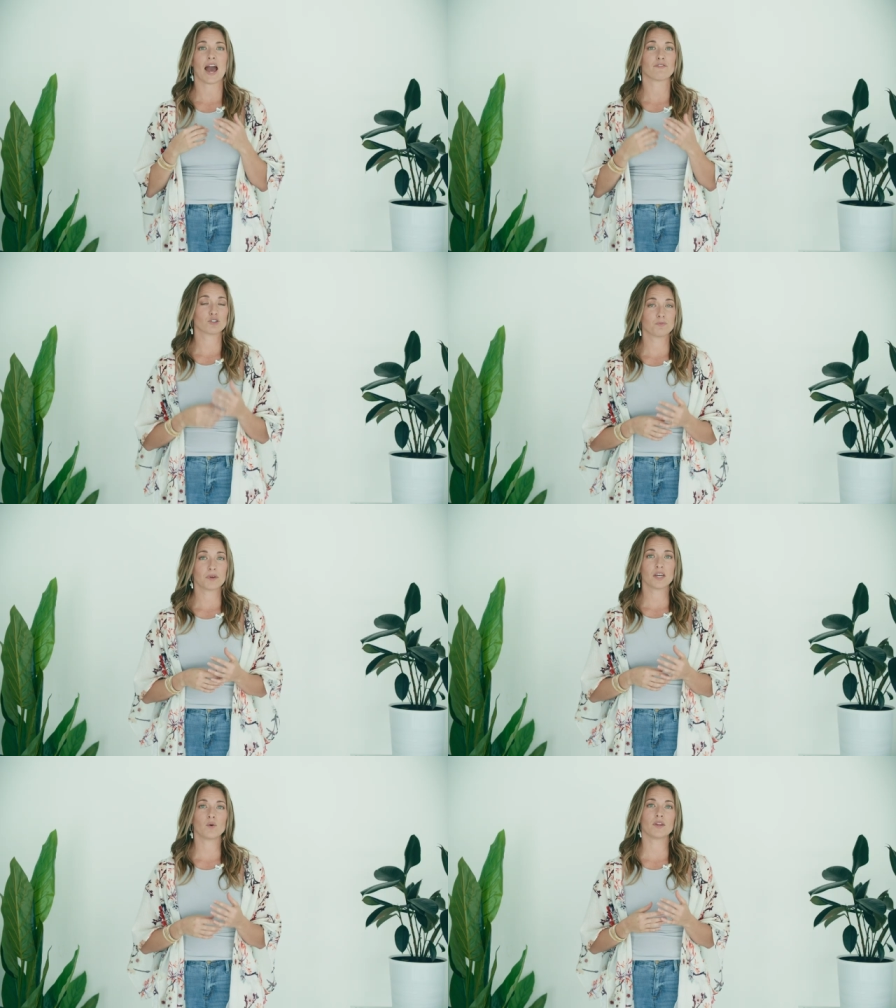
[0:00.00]
after
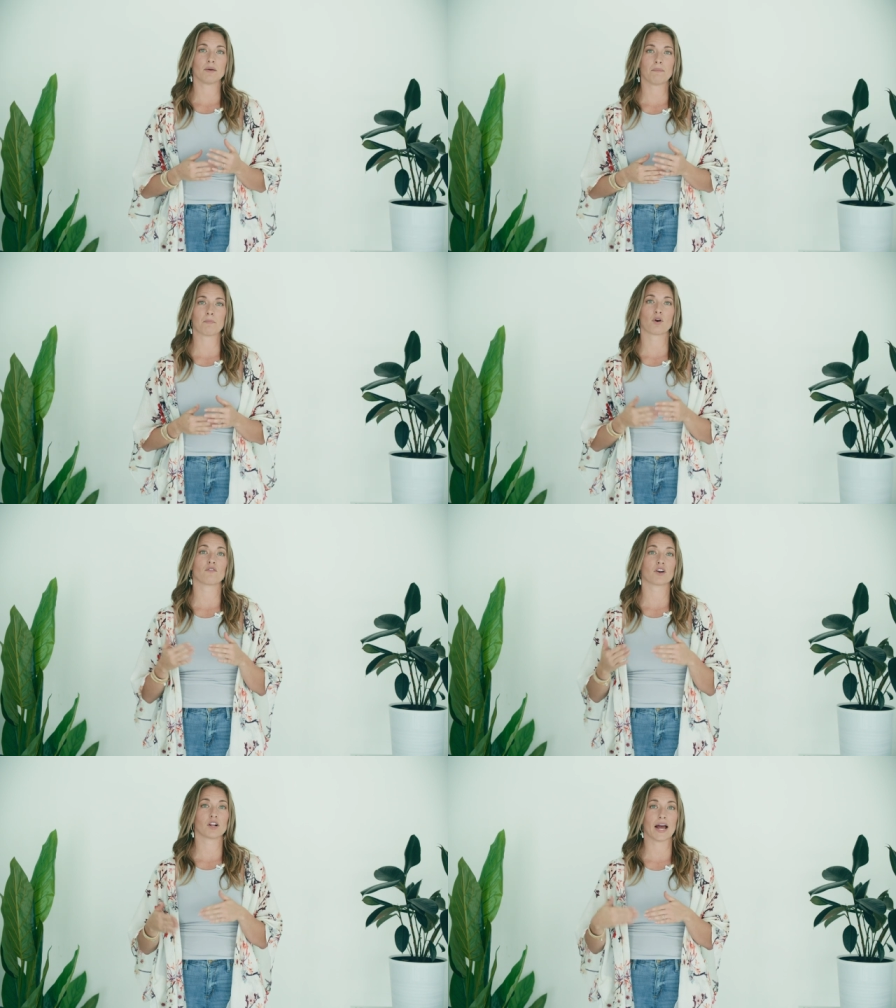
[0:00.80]
speaking with a member of
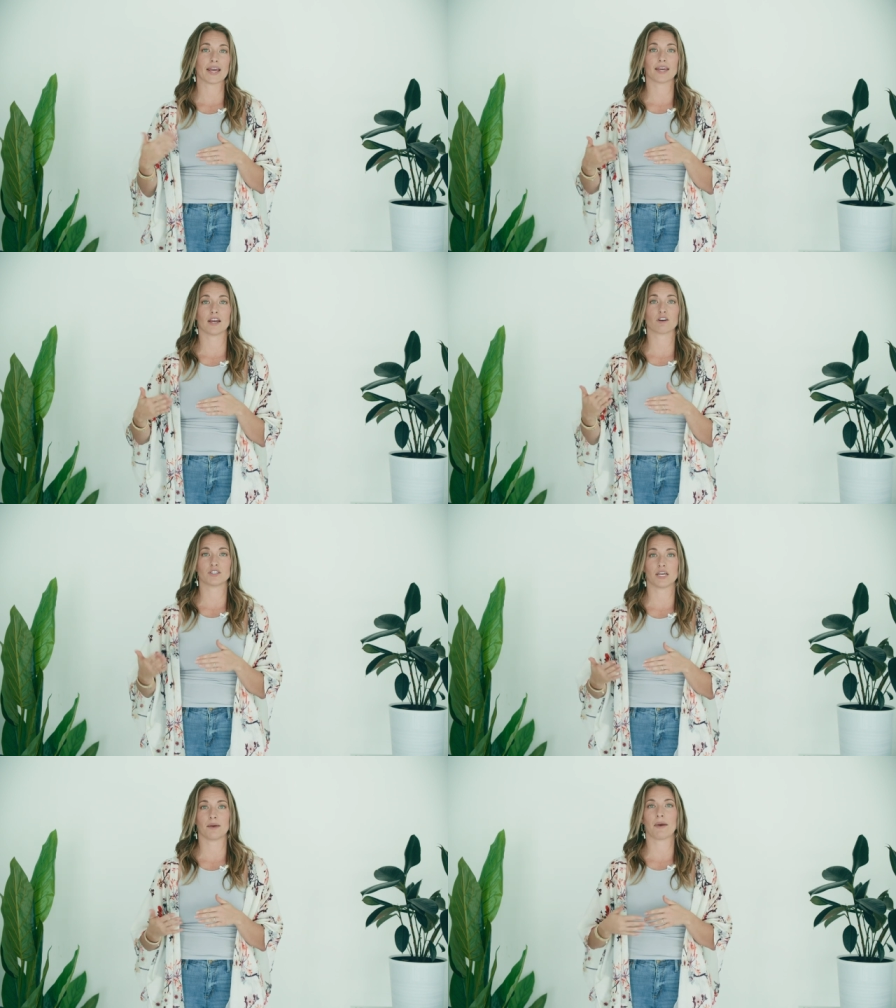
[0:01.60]
our client care
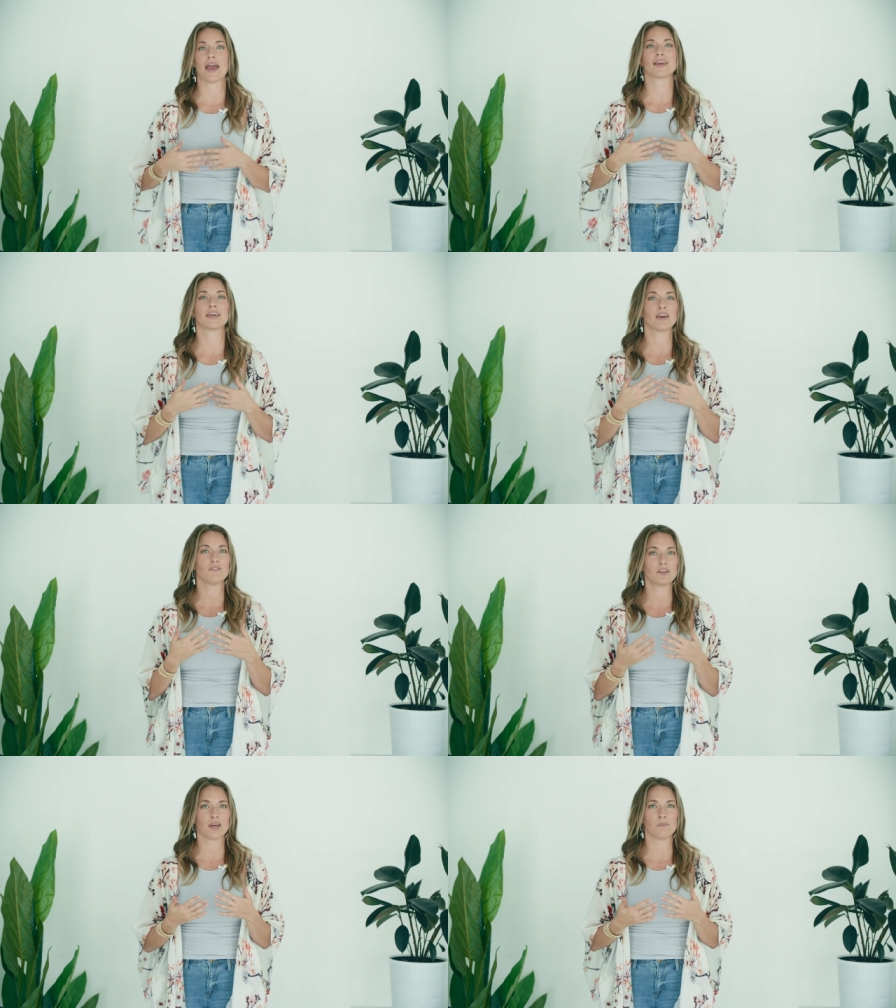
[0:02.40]
team and
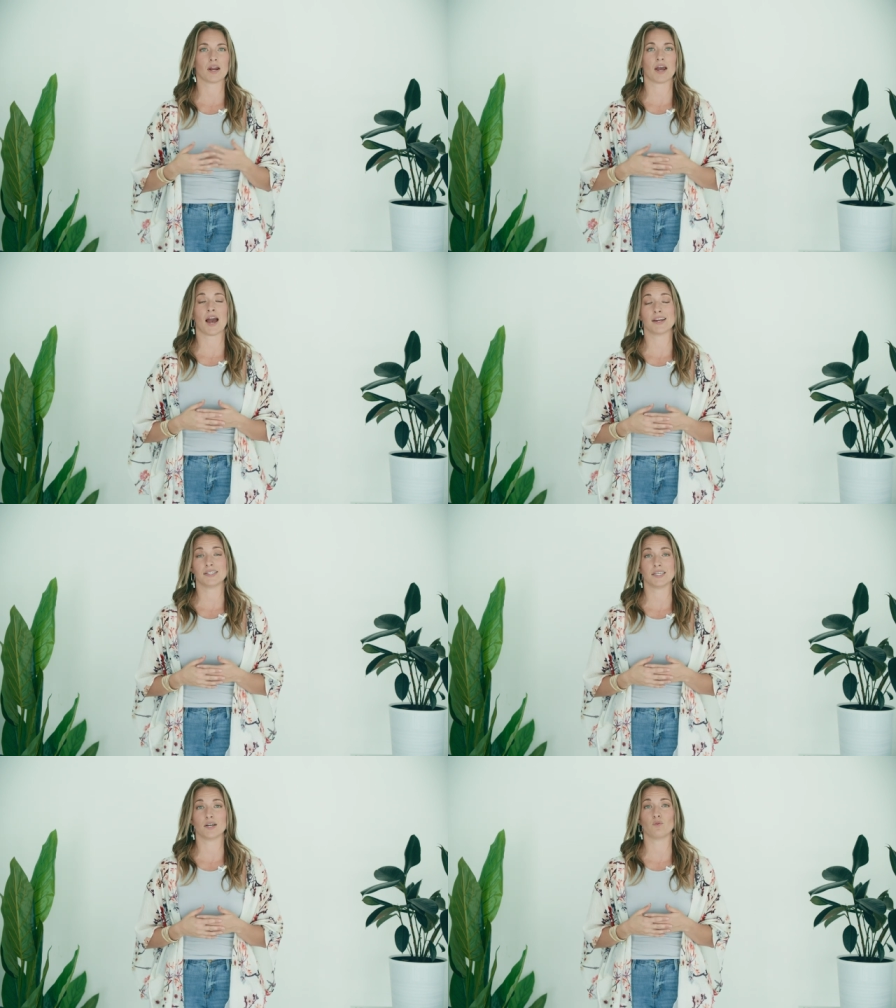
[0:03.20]
giving them an
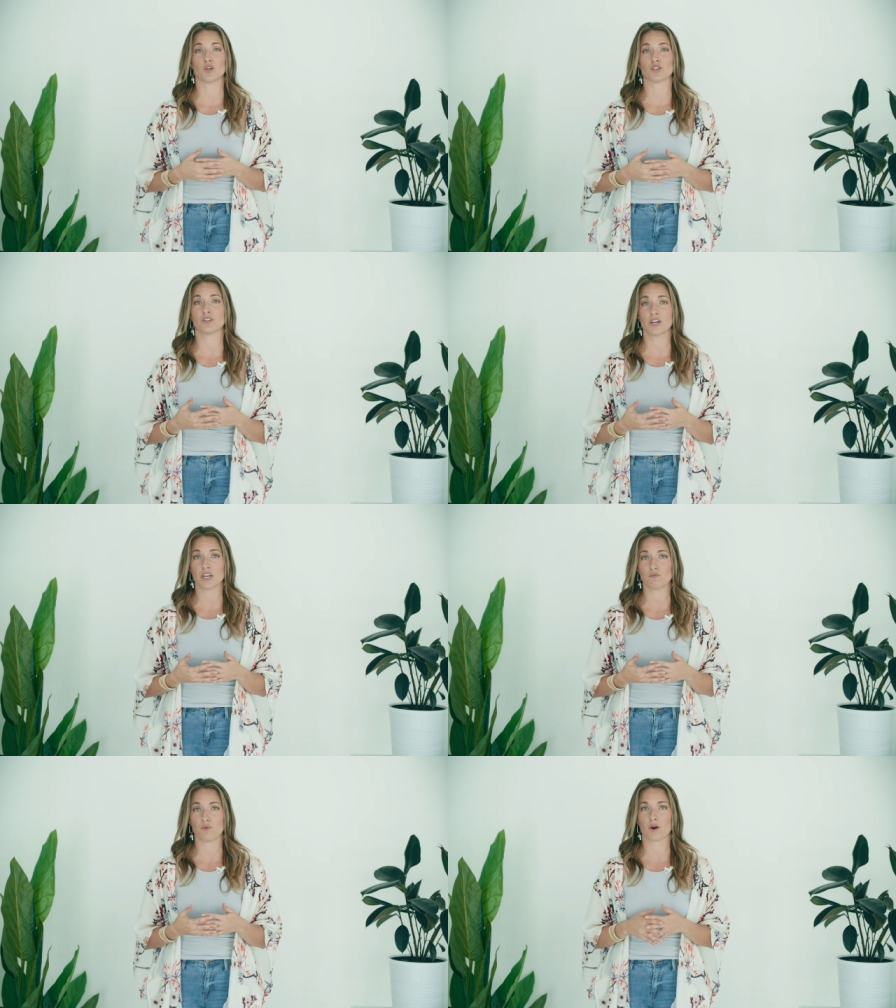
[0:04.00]
idea of what you're
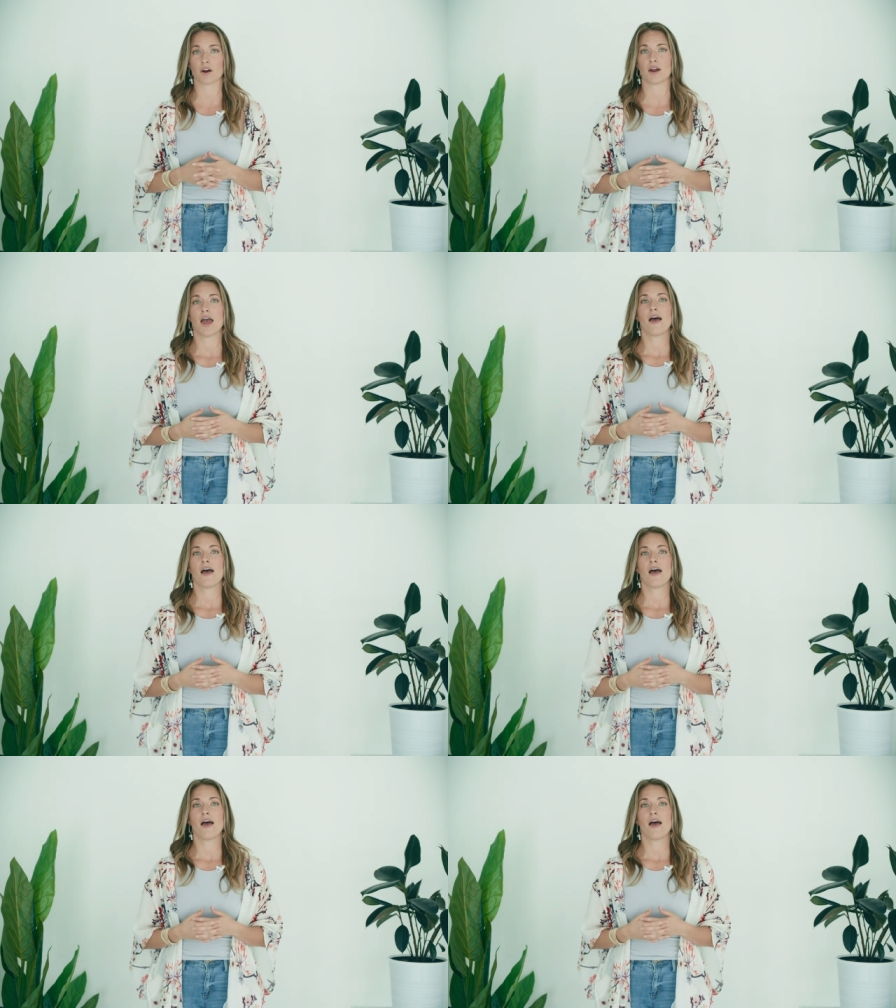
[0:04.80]
looking for,